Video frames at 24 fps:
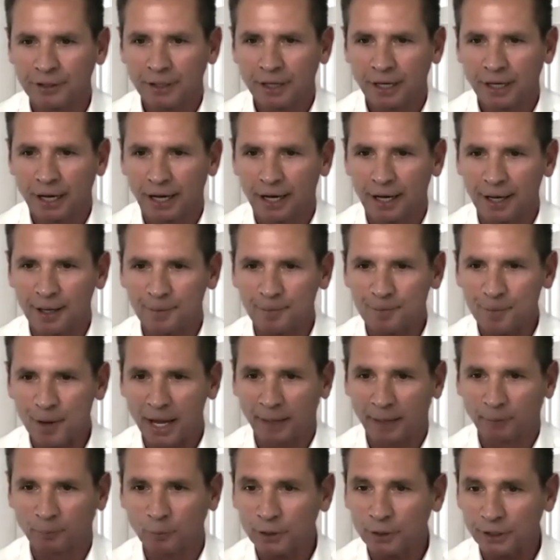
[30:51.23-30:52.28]

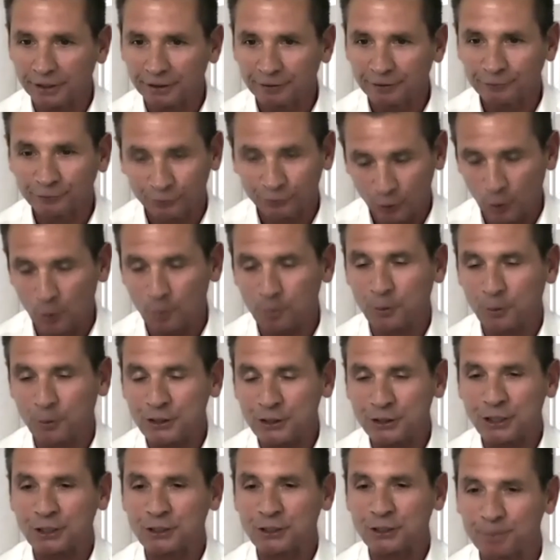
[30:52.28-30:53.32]
And we so
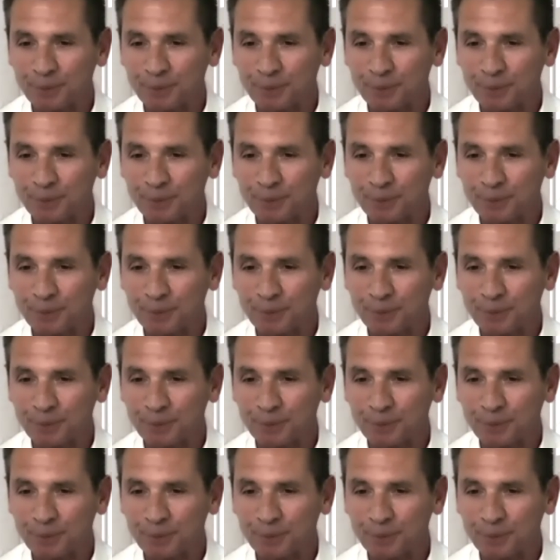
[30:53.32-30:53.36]
appreciate you